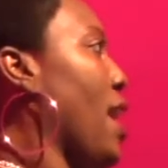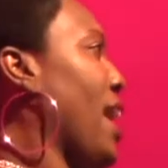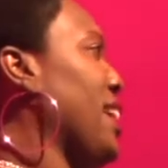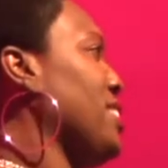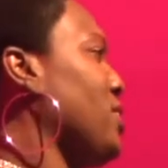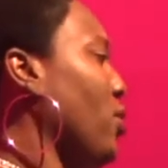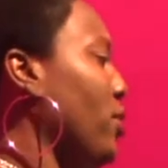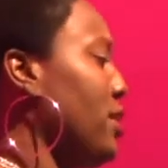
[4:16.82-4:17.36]

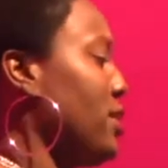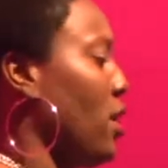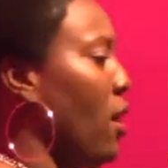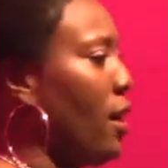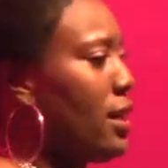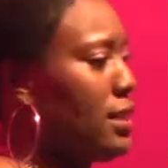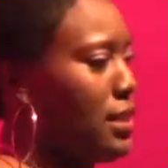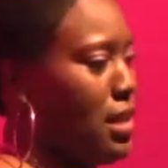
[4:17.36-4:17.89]
I started
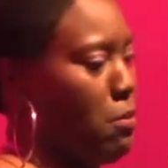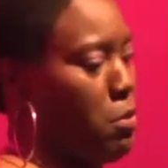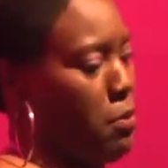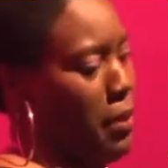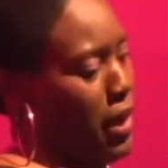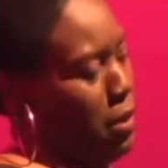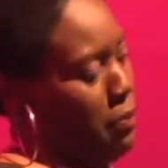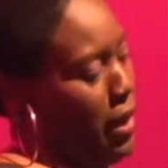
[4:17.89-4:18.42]
talking to him
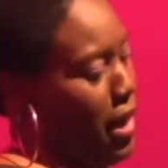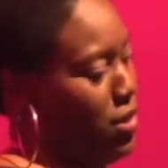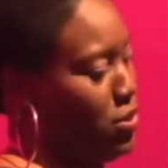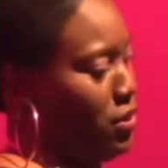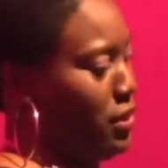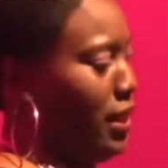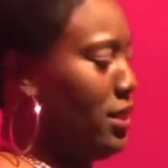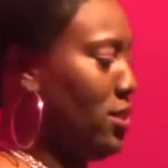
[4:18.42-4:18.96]
about a
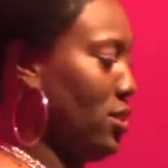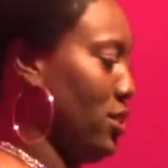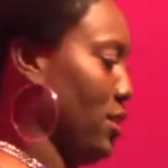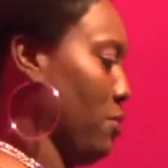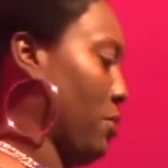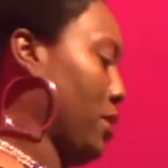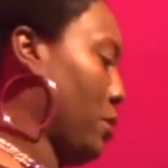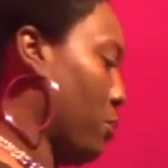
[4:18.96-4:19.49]
past
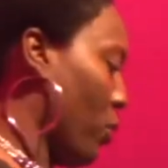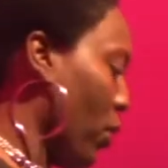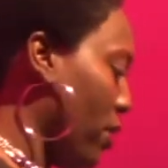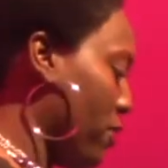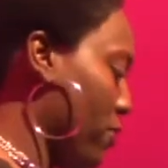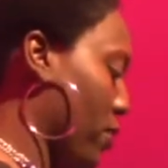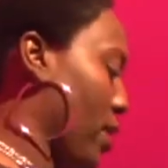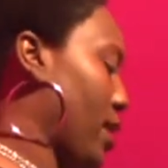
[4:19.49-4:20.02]
relationship with a
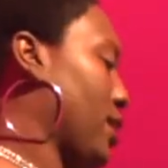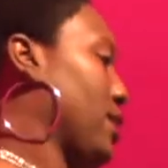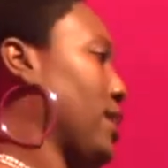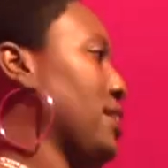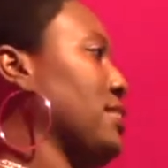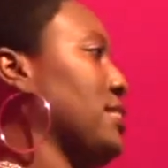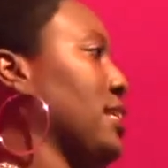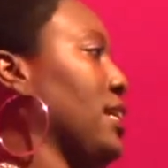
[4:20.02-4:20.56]
boyfriend, and
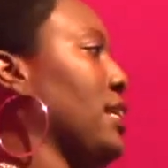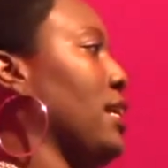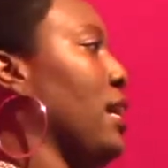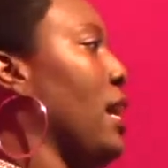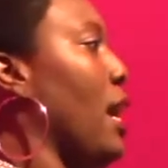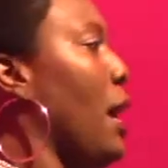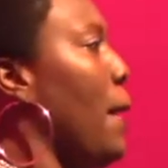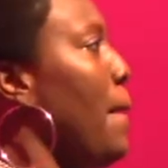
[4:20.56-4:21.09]
I
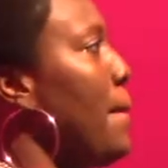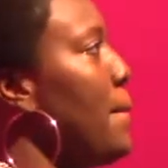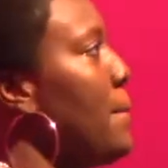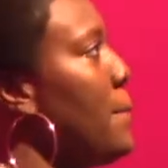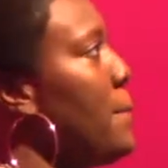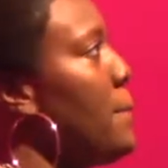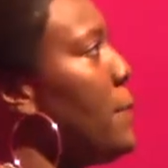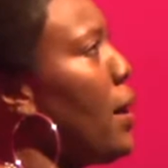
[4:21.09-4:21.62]
said,
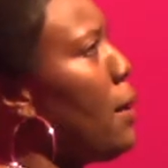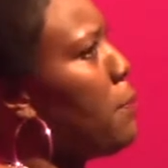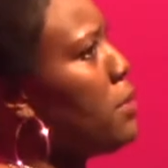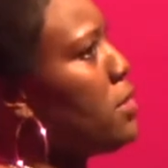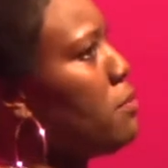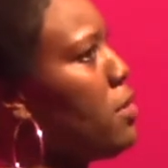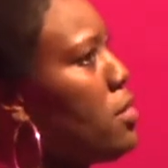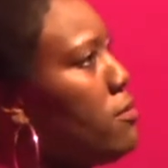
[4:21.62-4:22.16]

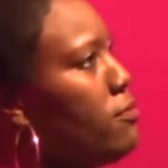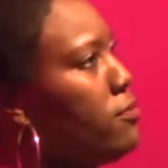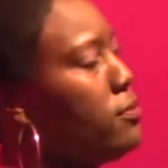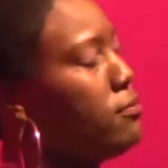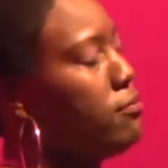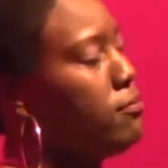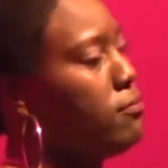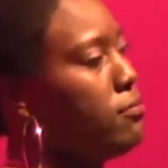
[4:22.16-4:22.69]
Papa Smurf,
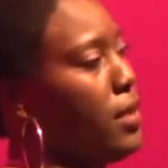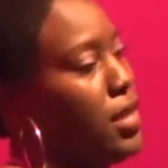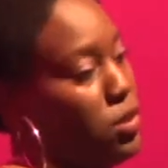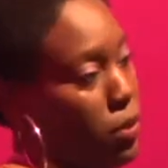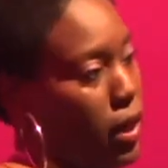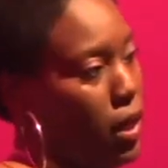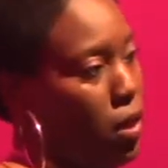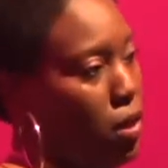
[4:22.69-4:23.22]

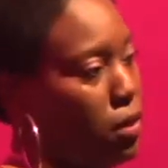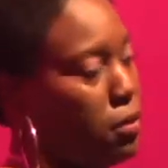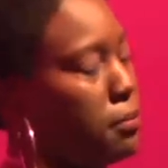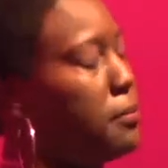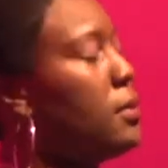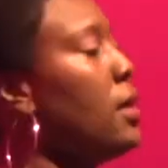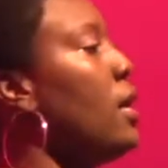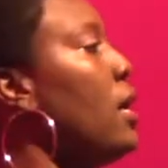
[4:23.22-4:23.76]
that's what I call
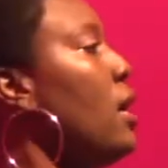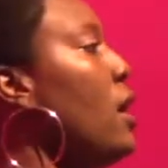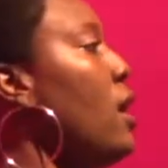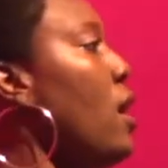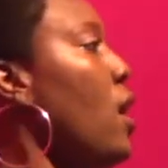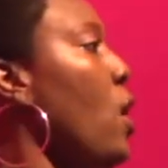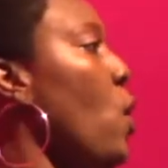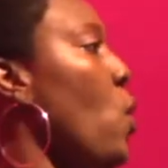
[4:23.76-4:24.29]

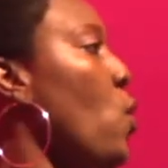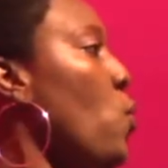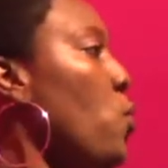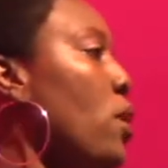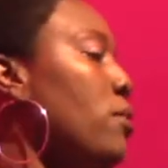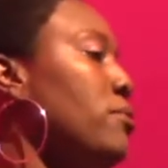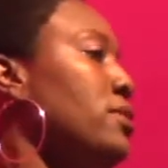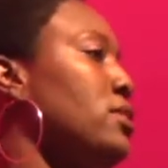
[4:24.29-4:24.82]
him,
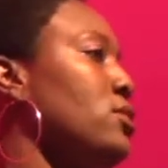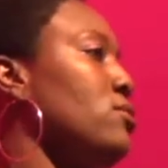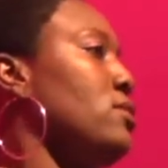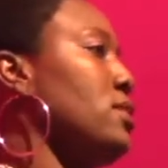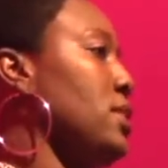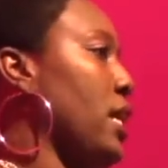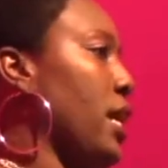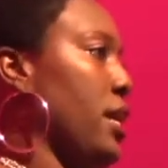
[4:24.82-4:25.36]
what would you
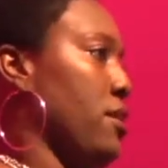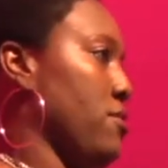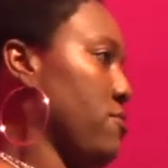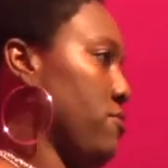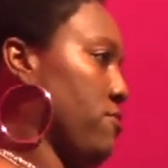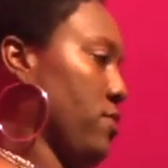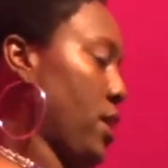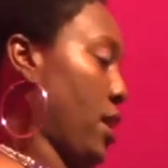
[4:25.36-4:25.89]
say
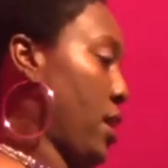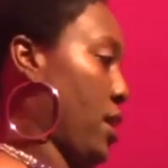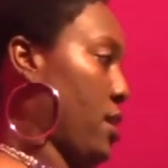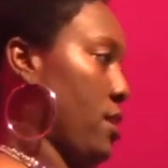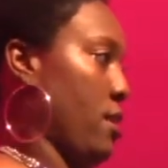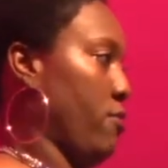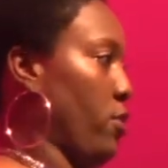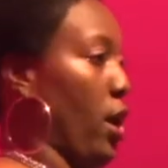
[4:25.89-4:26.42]
if
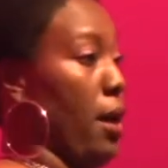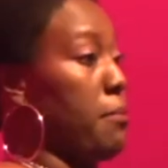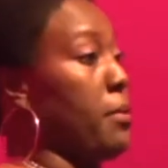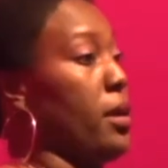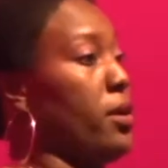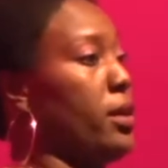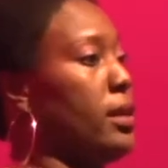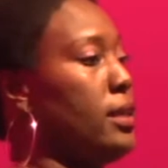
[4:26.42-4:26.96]
I never got
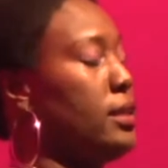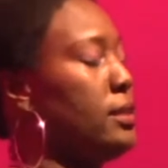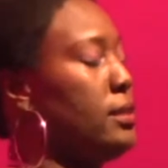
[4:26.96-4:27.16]
married?